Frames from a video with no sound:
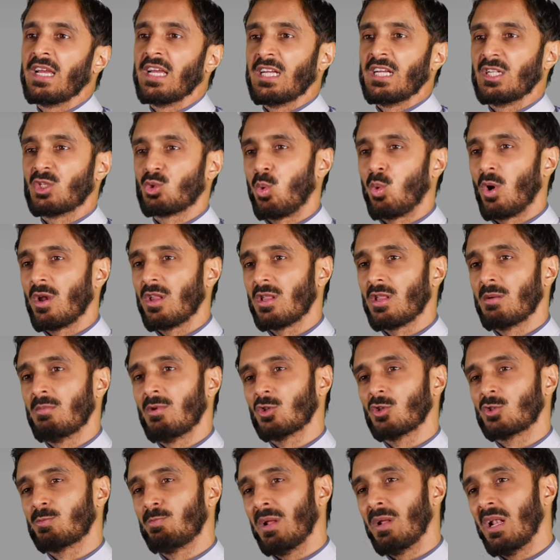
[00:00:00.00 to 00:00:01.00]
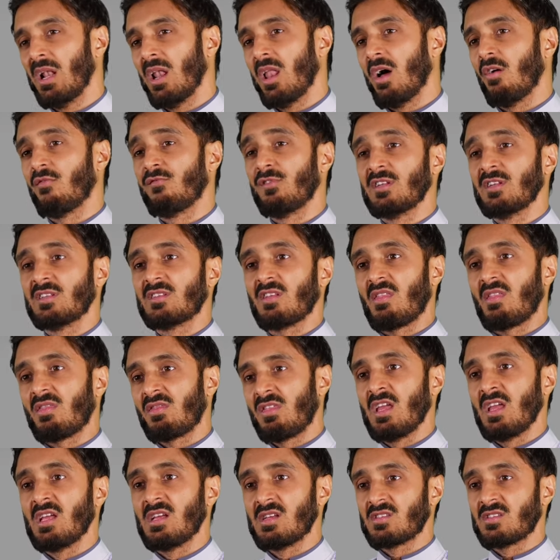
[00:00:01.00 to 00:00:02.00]
it's one of the most beloved
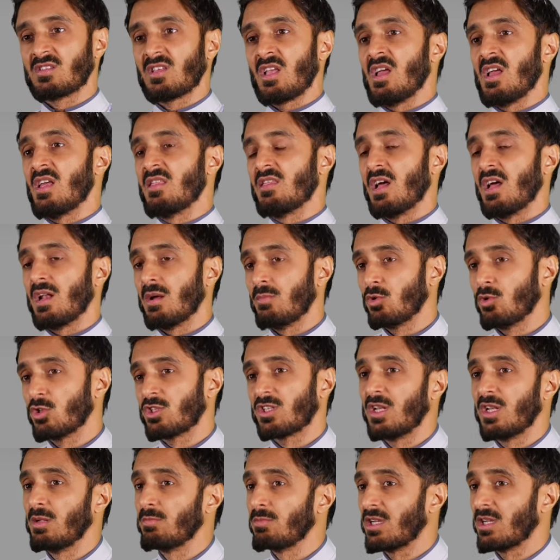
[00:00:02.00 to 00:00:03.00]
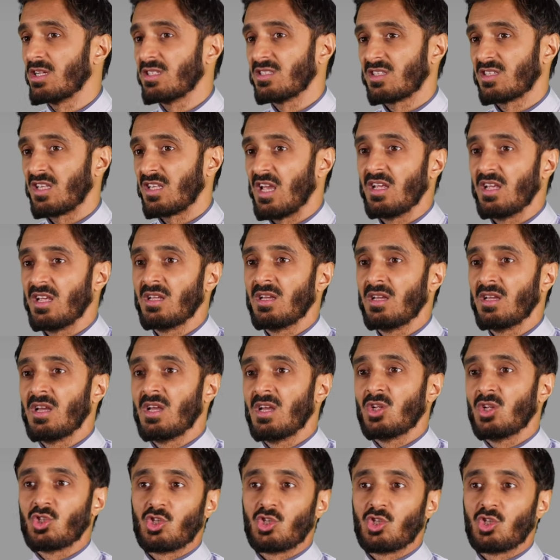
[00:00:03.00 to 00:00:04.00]
things that a Muslim can say
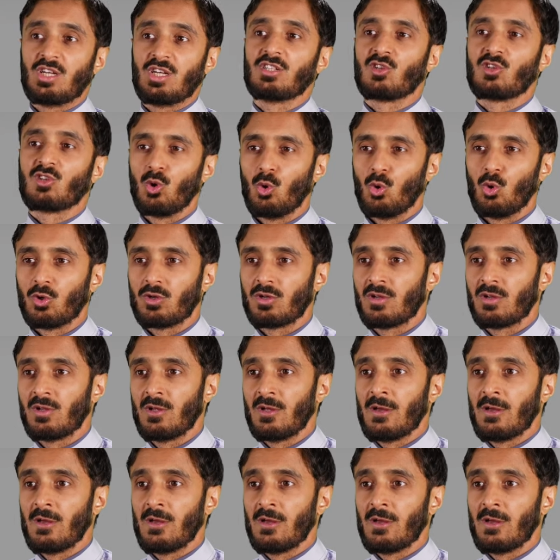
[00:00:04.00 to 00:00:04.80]
to his Lord.